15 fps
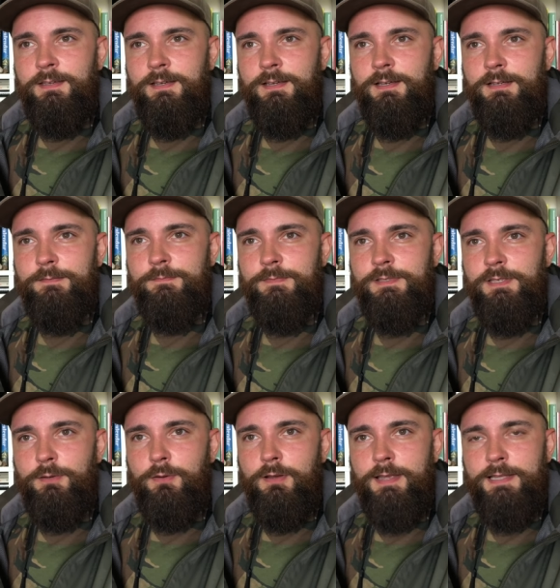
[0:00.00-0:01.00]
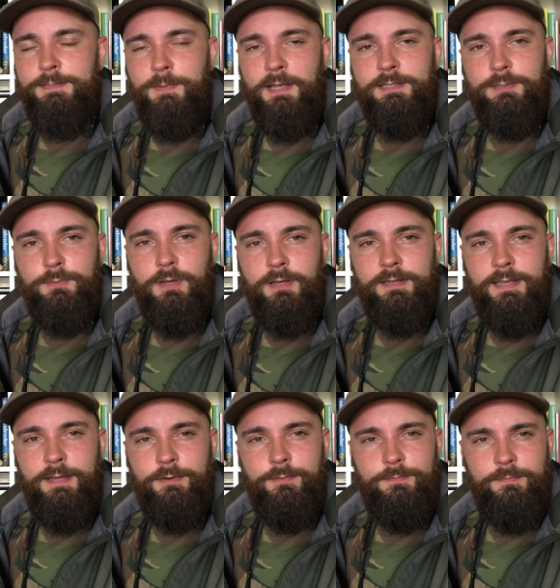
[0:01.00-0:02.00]
Um, so I'll get back to work
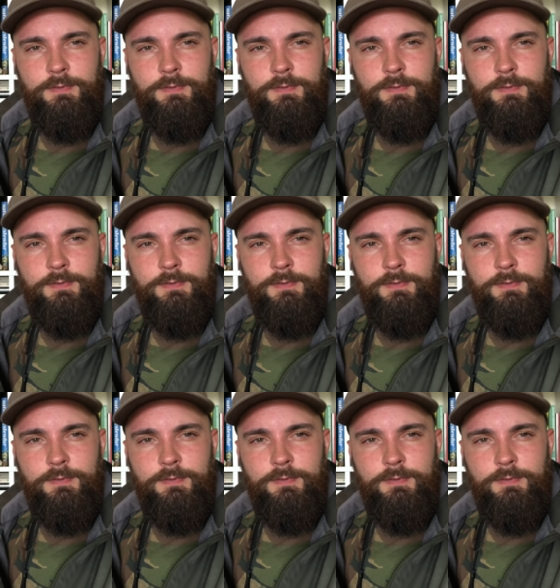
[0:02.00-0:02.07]
now